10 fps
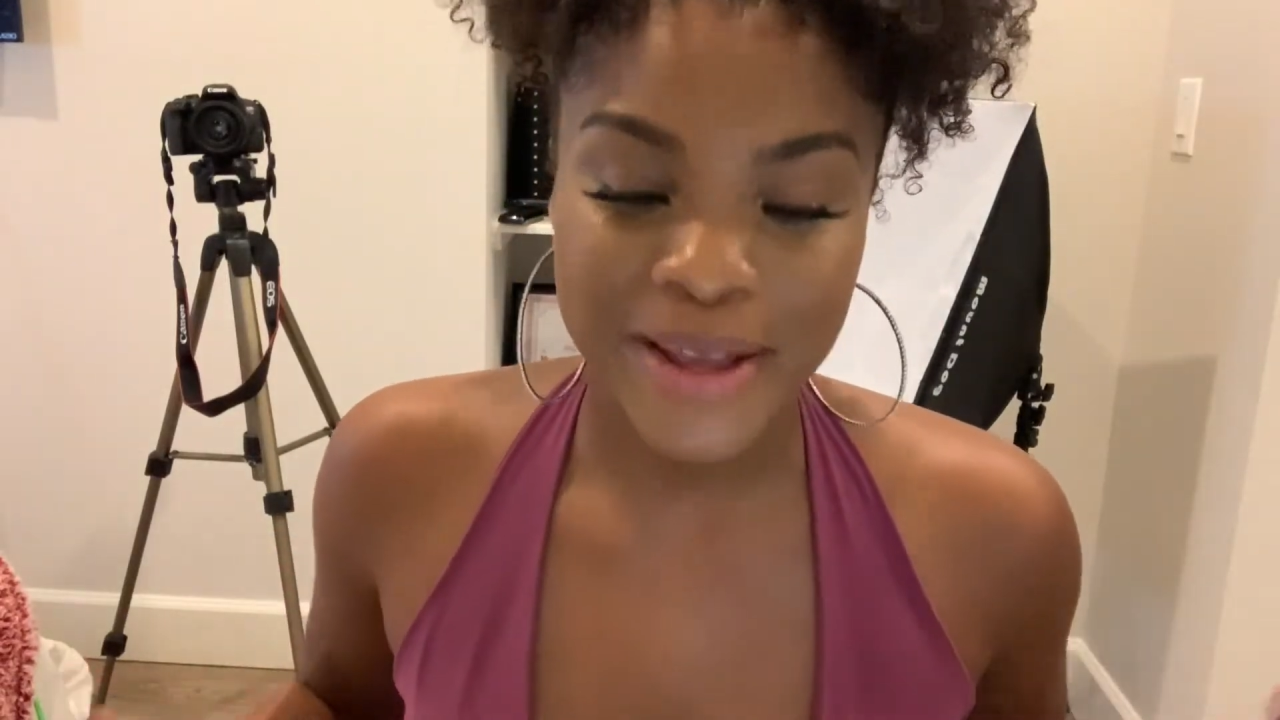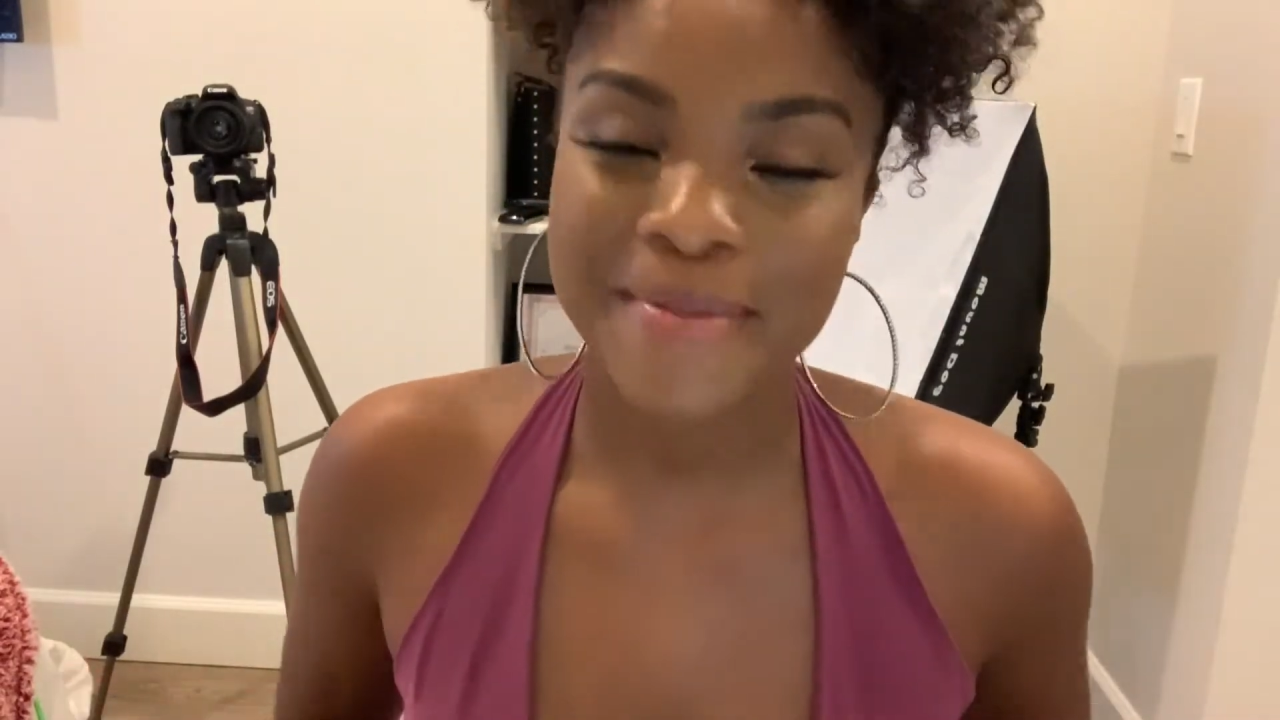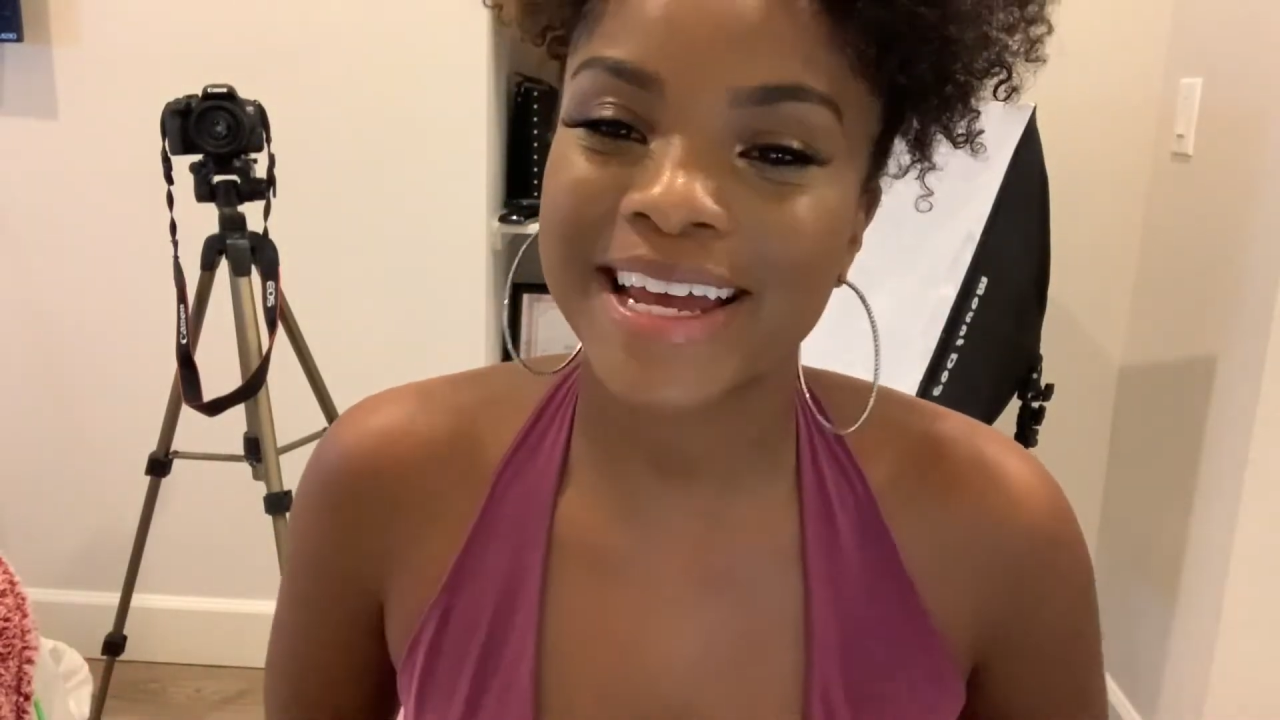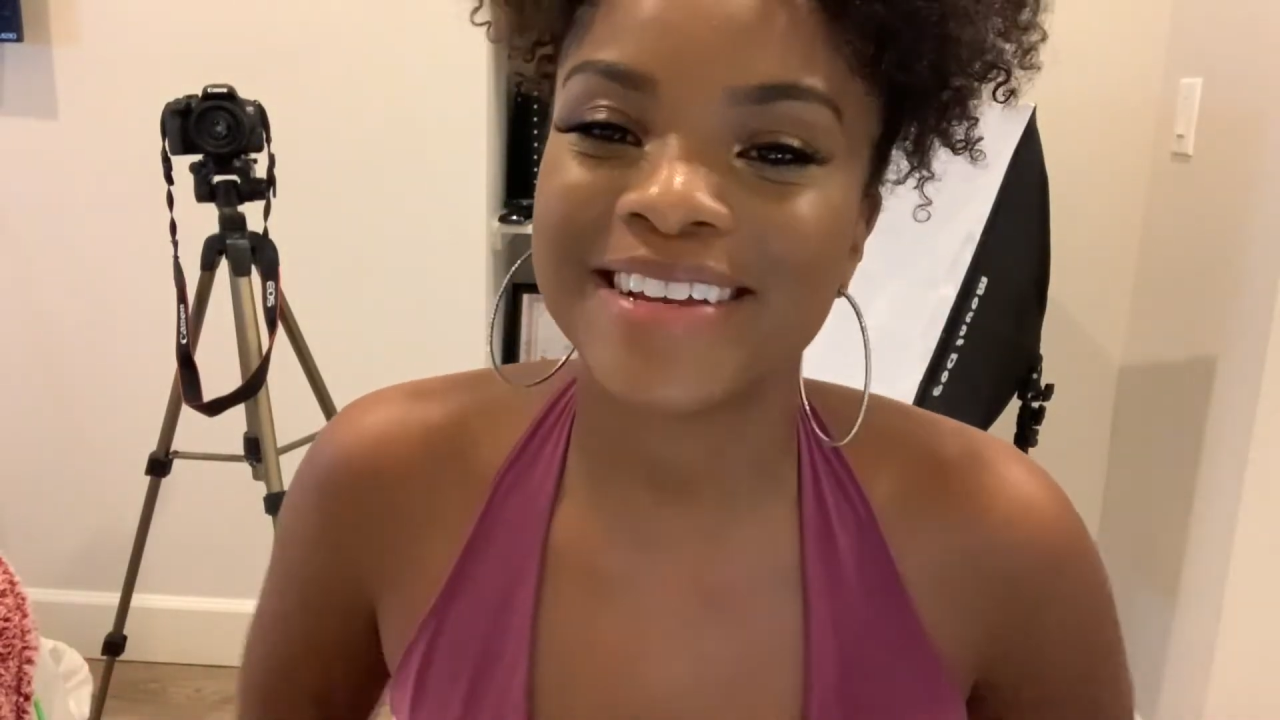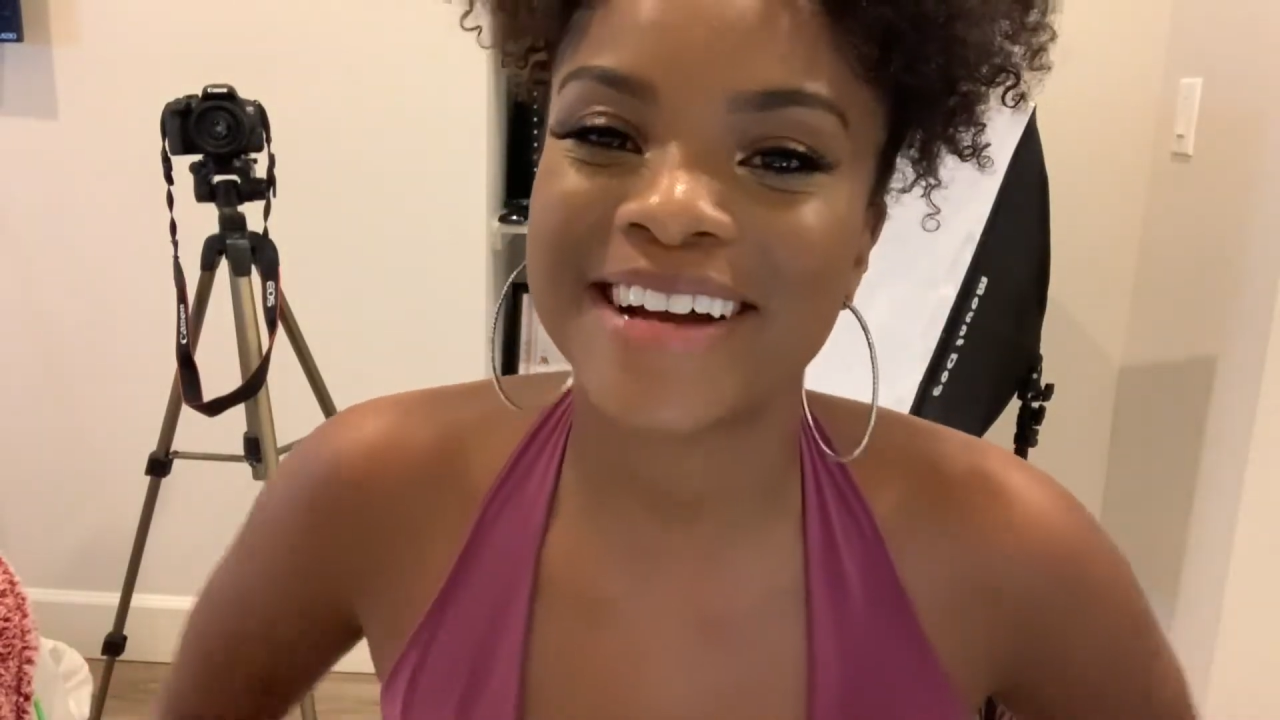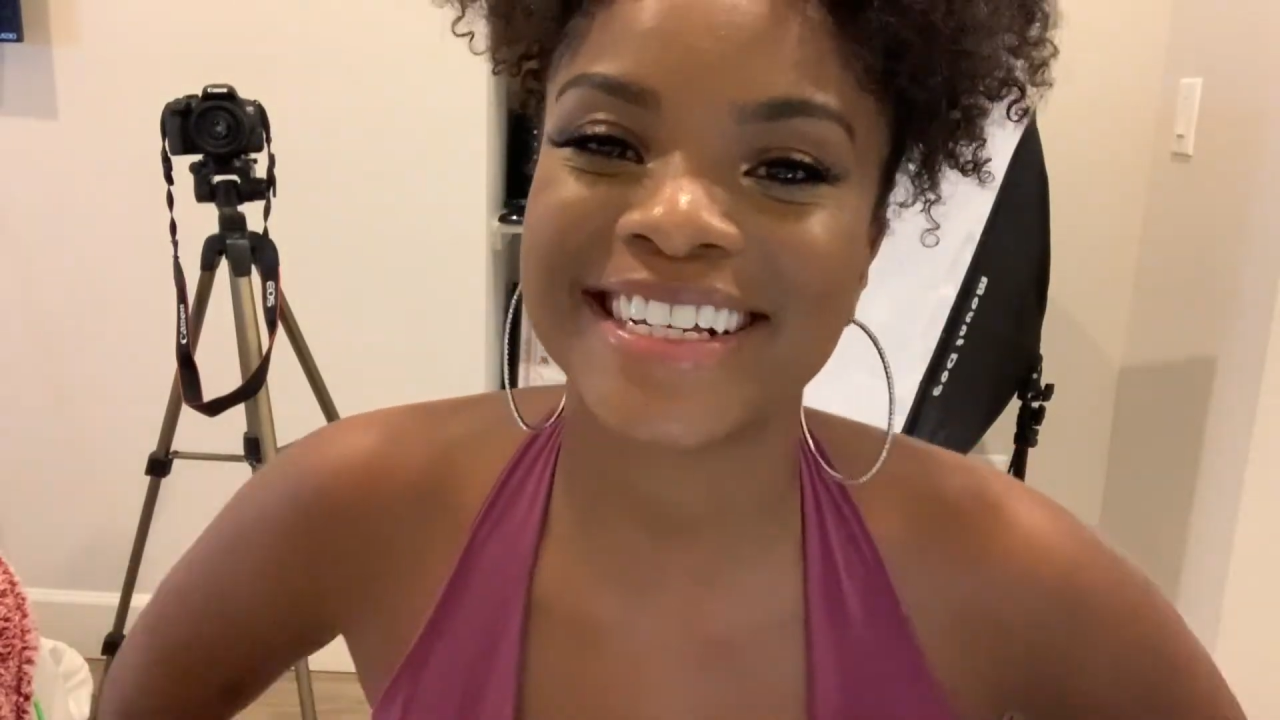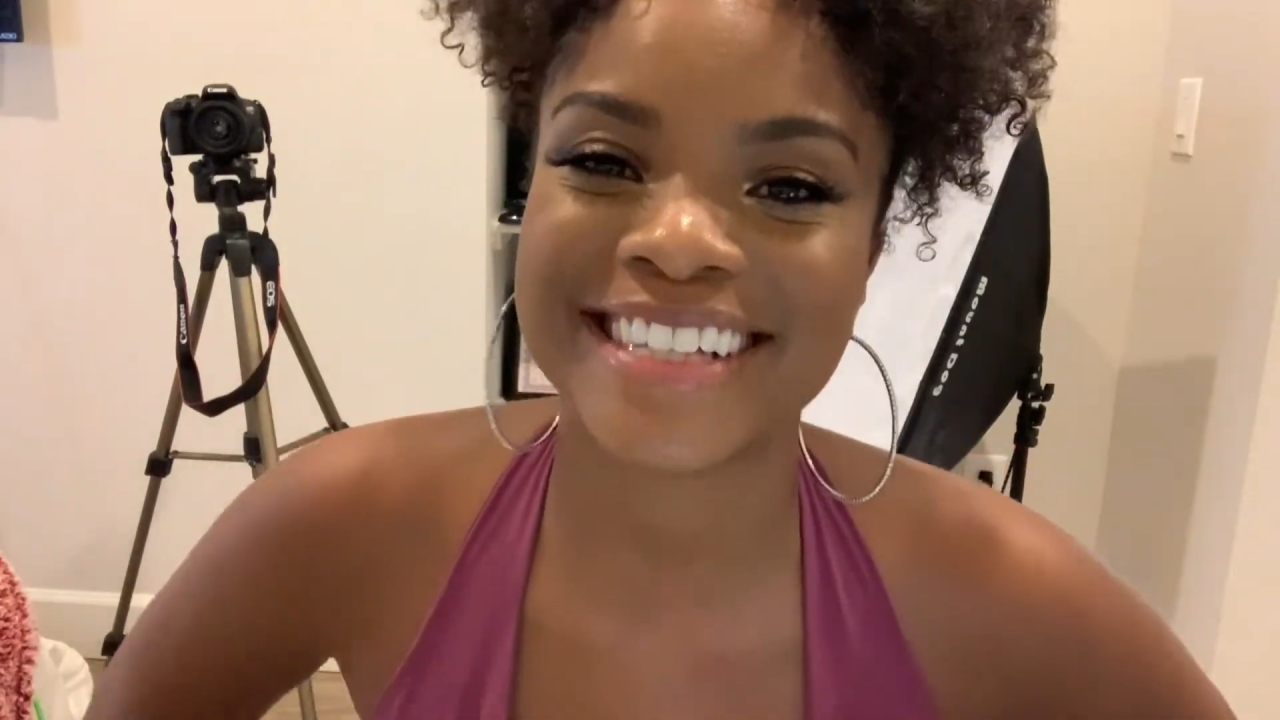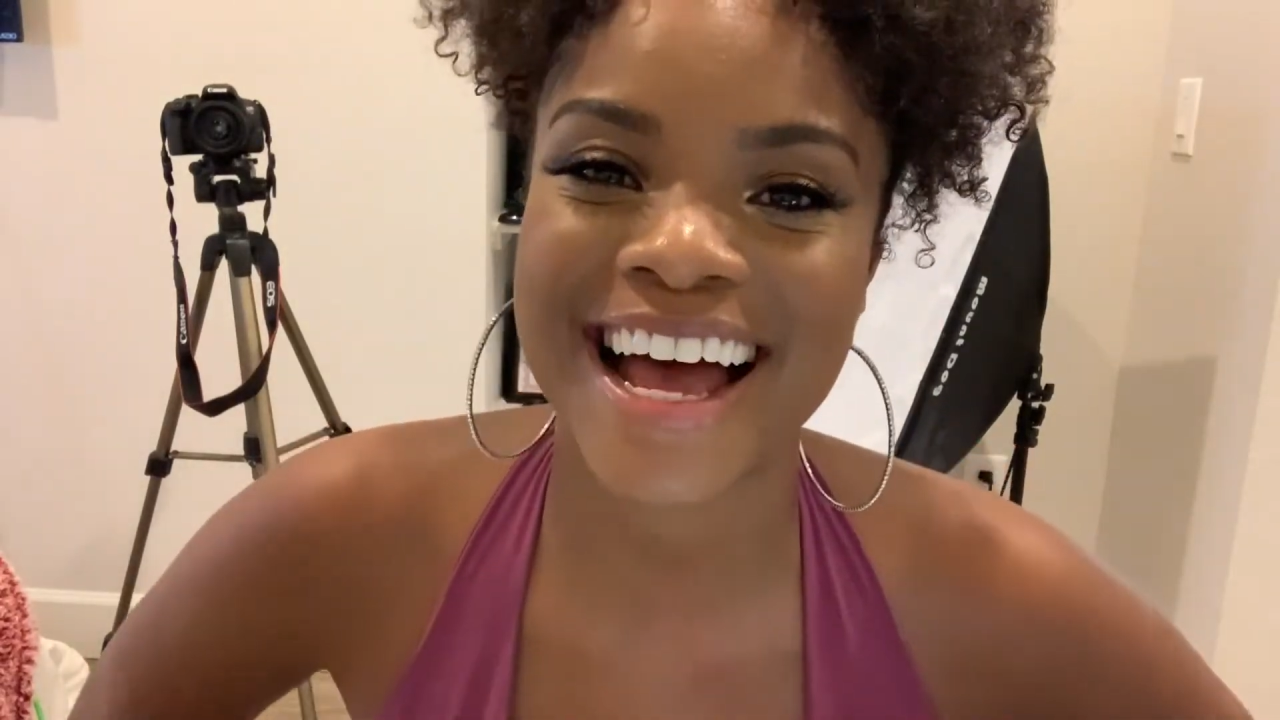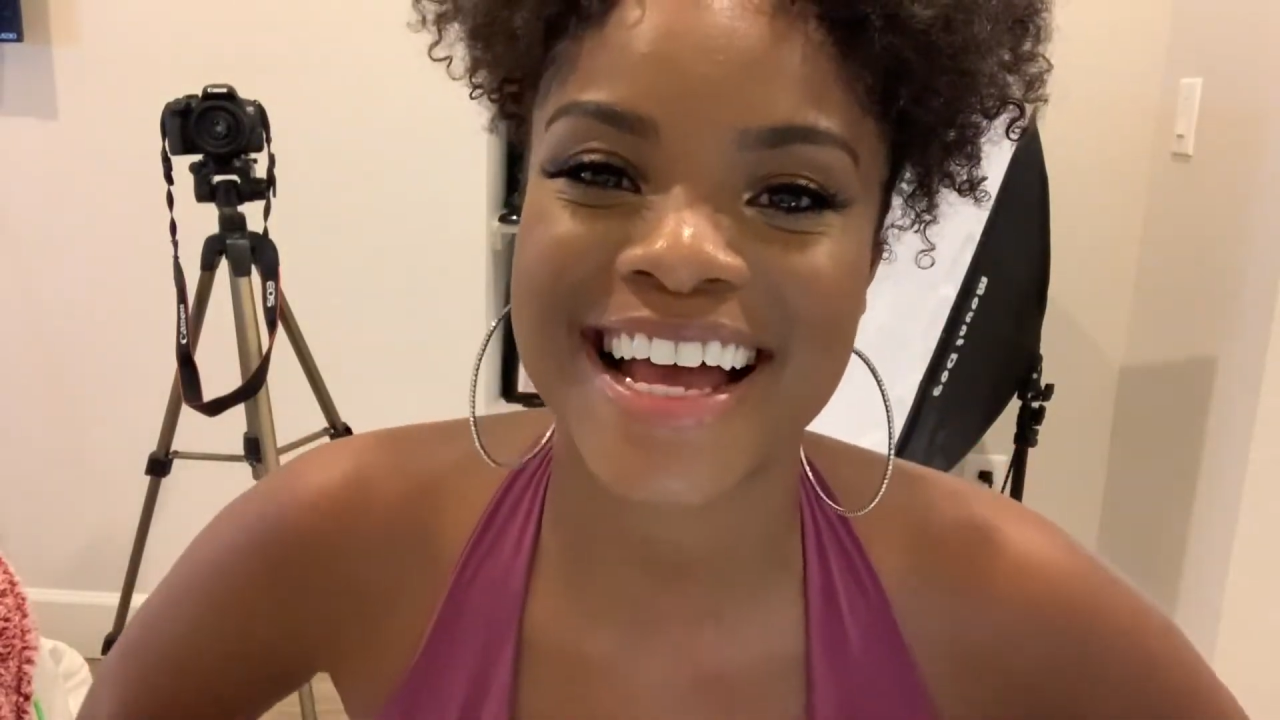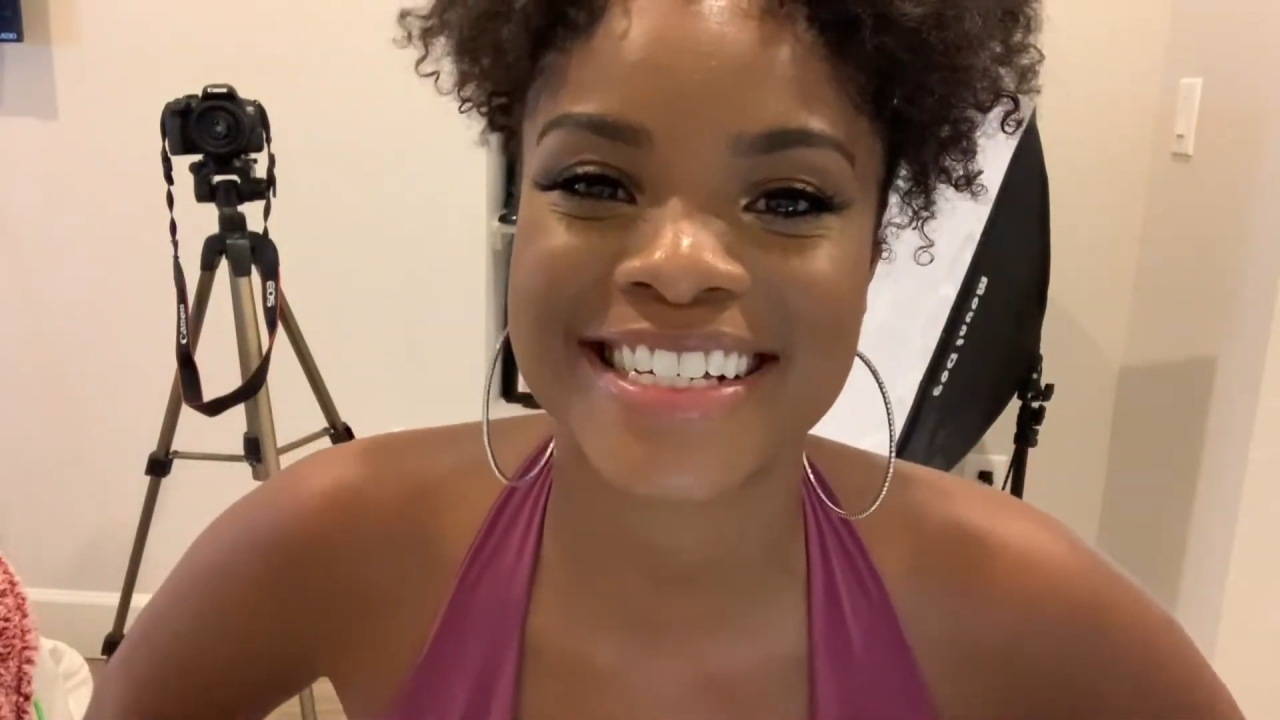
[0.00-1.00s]
But anyways,
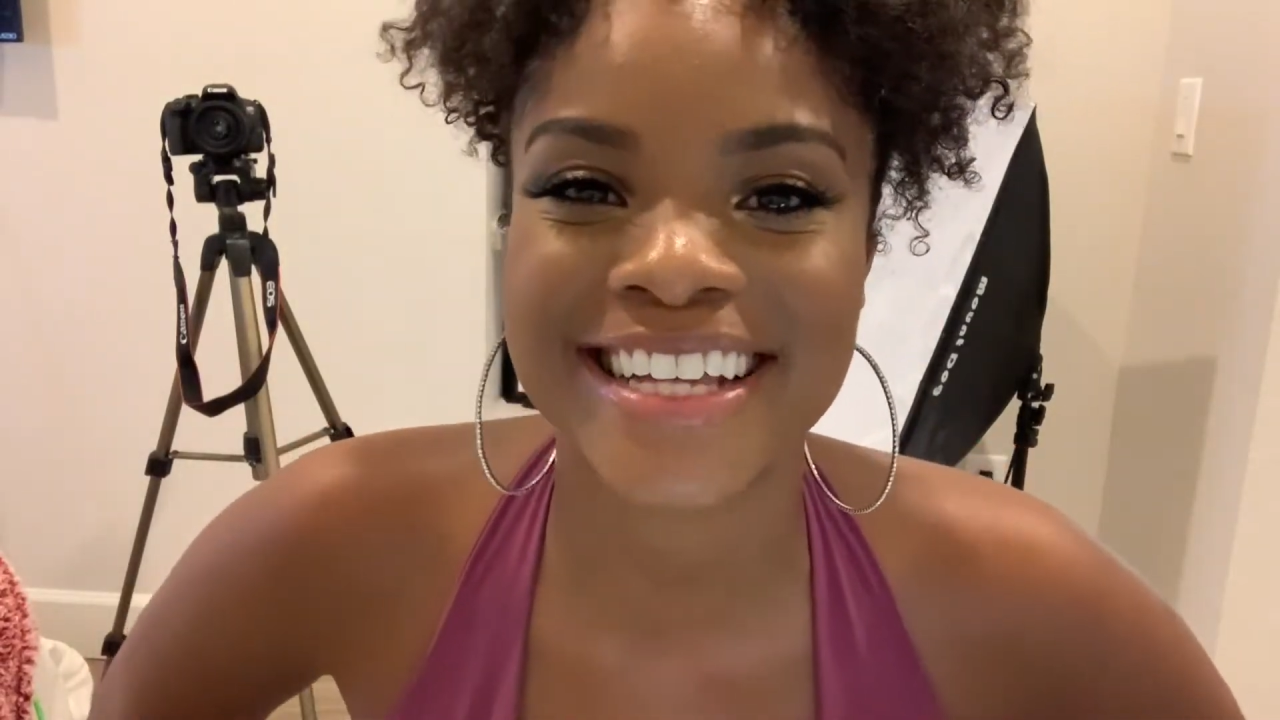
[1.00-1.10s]
guys,